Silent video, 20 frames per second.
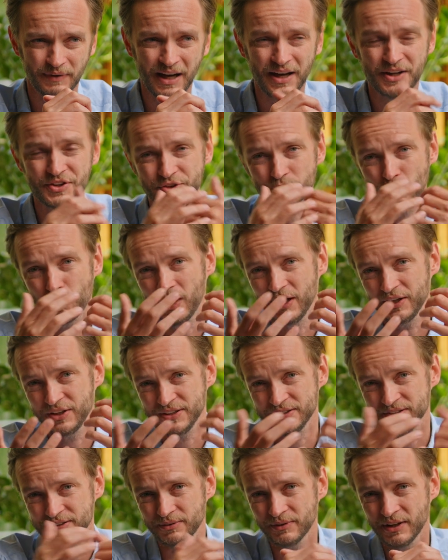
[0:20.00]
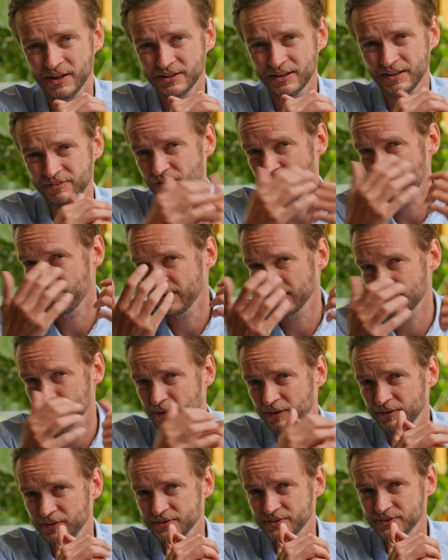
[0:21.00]
That is quite easy, right? If you think
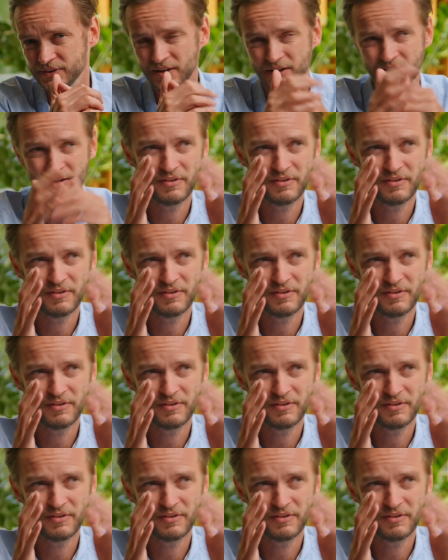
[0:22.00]
about this.